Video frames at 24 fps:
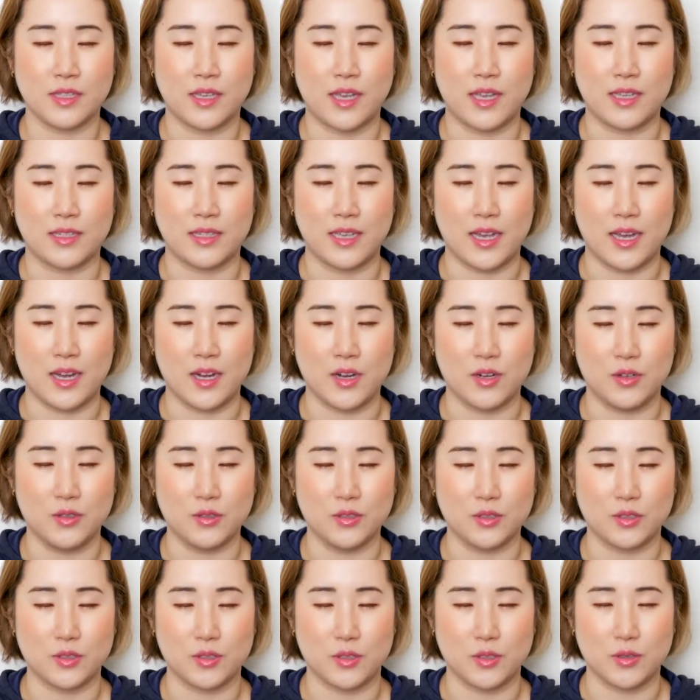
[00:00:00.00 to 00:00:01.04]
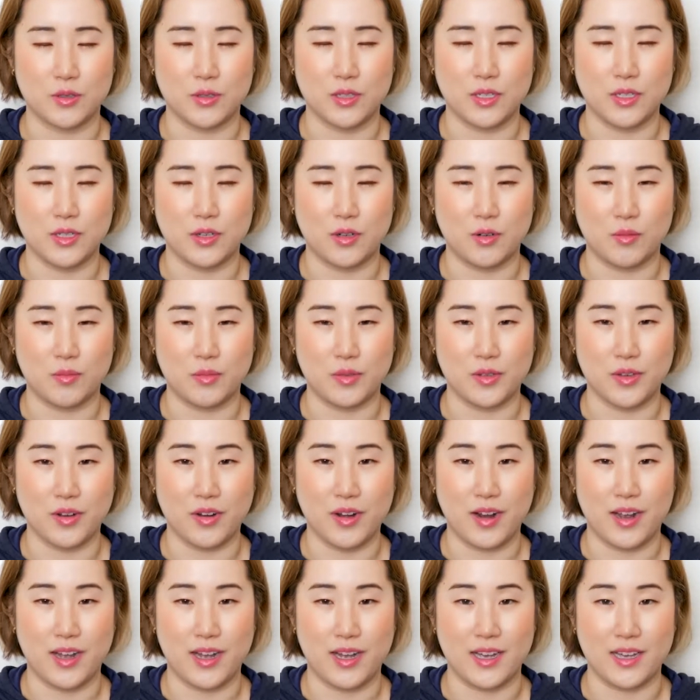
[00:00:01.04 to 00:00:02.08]
And now slowly open
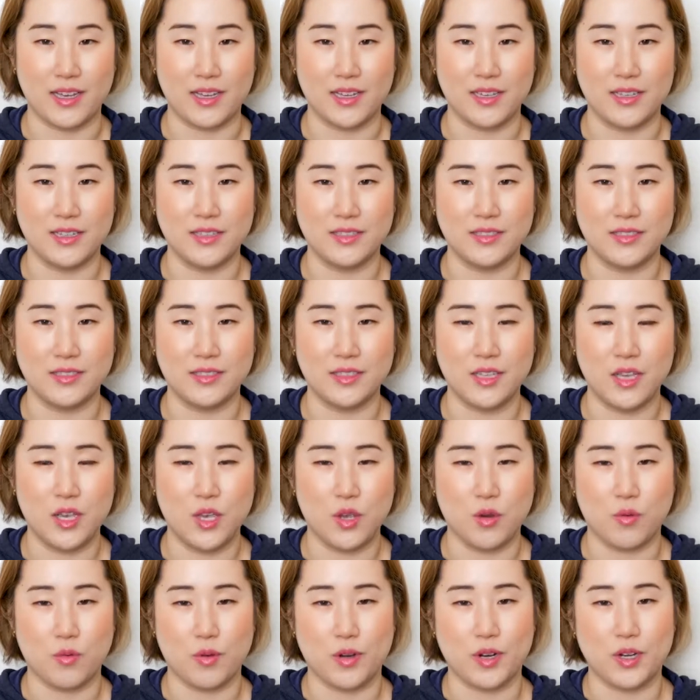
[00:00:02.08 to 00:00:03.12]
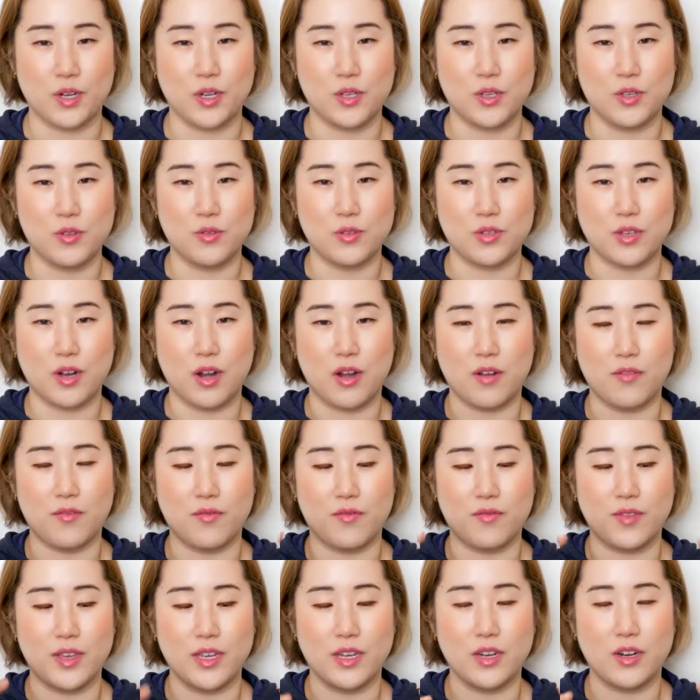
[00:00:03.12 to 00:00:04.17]
your eyes. We're going to use our
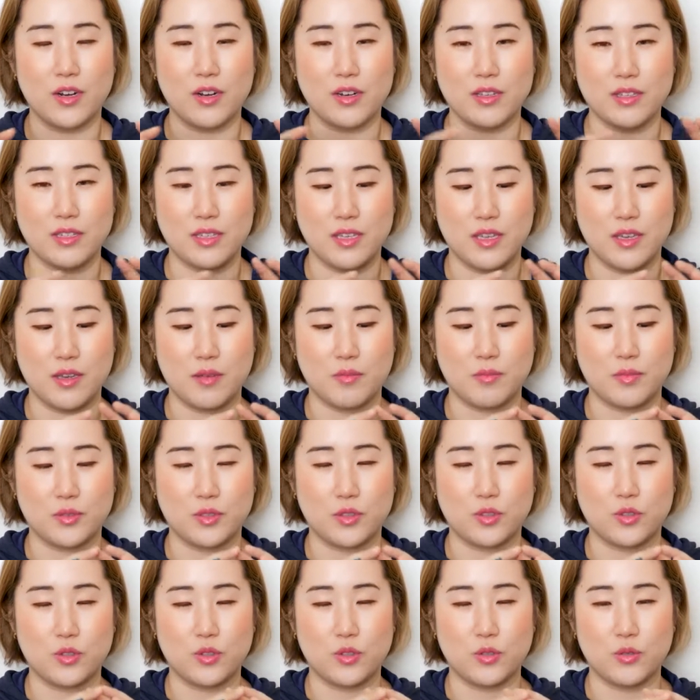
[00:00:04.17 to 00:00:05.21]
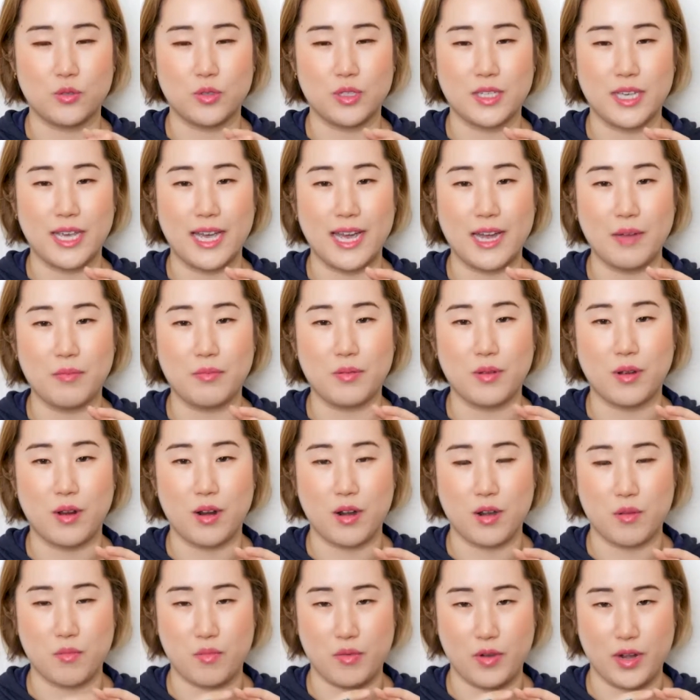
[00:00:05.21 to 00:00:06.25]
fingertips to tap
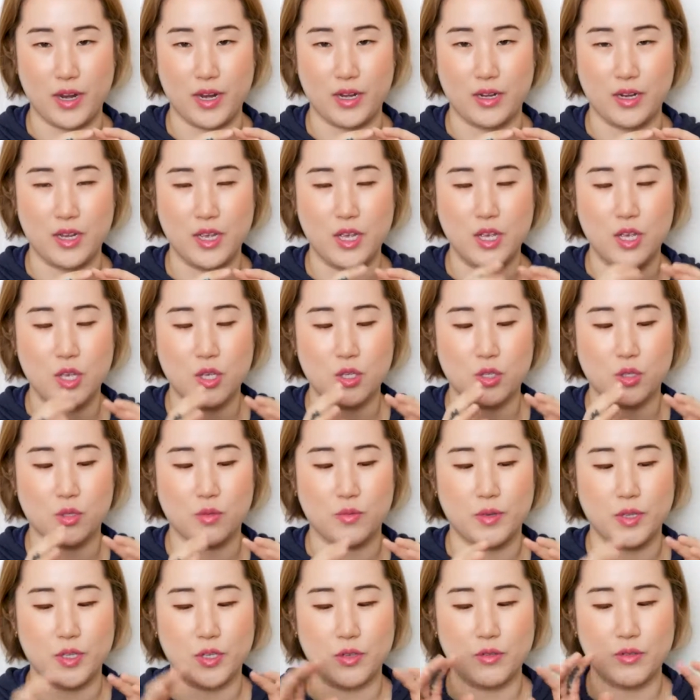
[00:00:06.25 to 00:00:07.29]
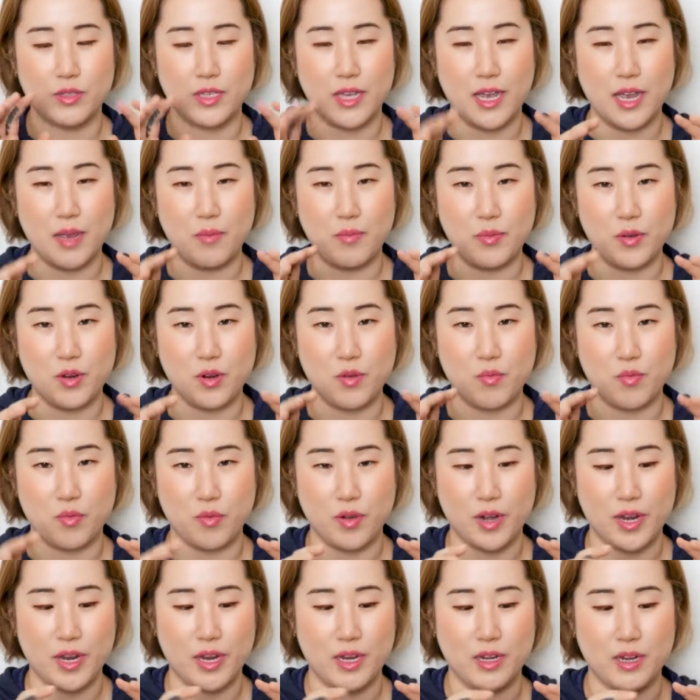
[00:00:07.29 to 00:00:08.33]
our brain. So when you tap your
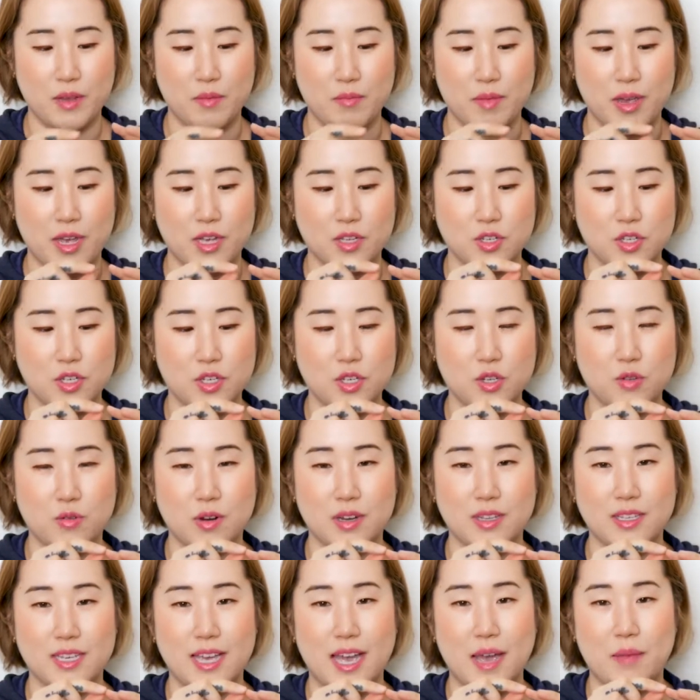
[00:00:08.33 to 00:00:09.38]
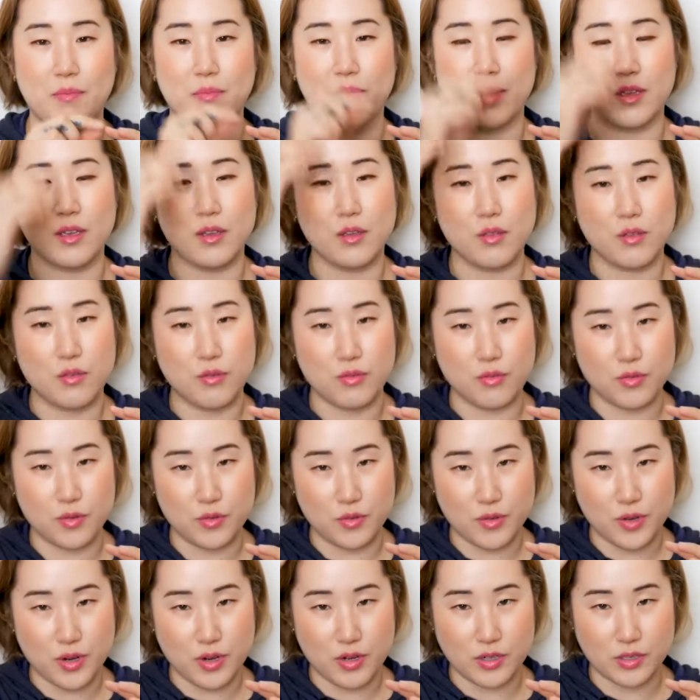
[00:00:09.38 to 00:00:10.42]
brain, imagine you are tapping
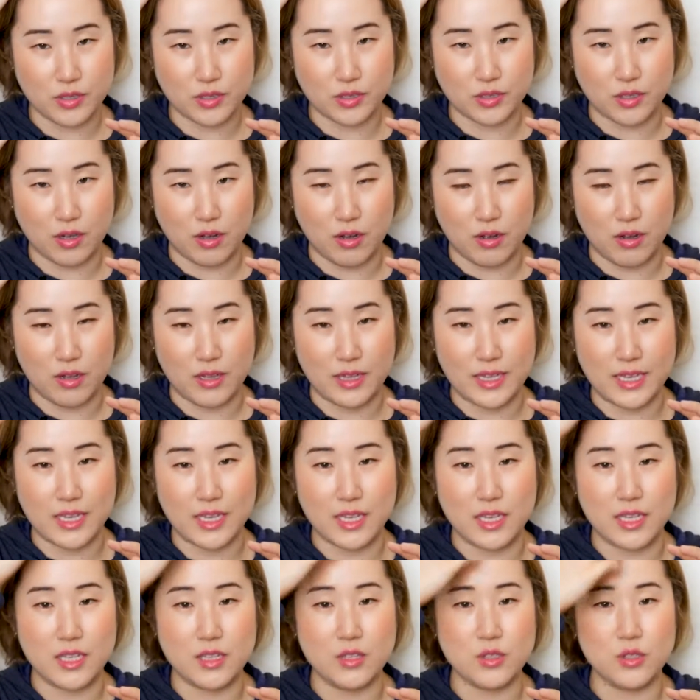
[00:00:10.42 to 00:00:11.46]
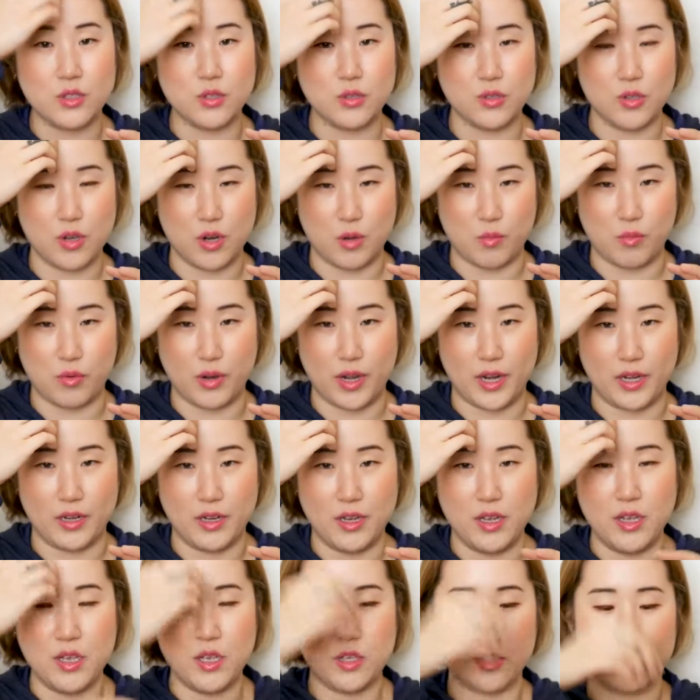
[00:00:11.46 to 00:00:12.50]
through your skull into your brain.
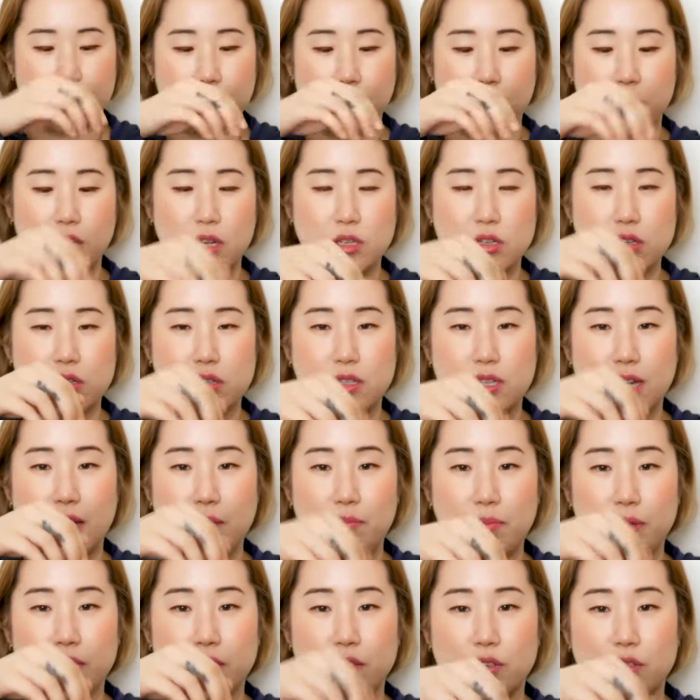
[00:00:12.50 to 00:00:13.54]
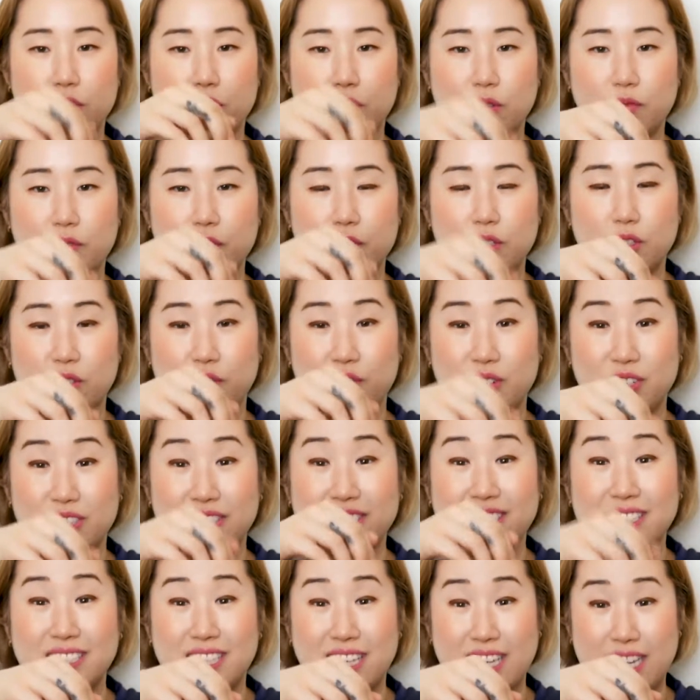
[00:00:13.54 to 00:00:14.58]
So you're not just tapping the surface of your
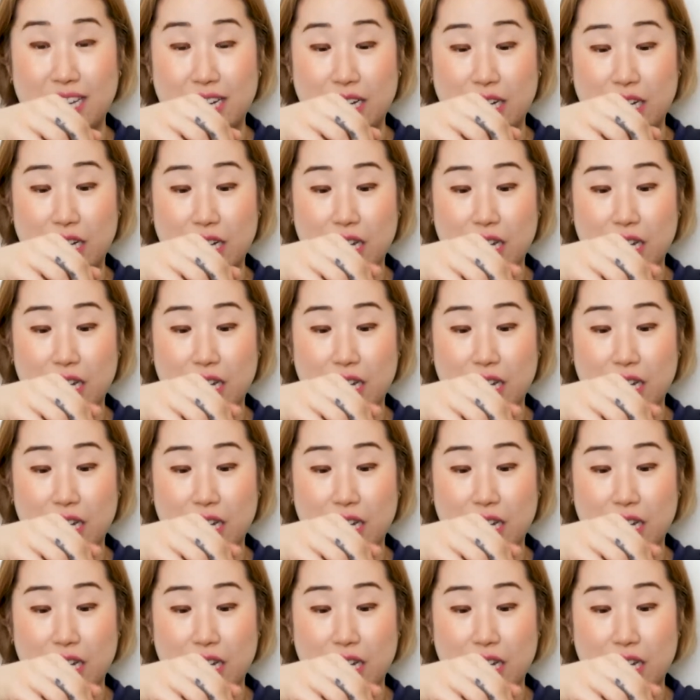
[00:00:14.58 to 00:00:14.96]
skin.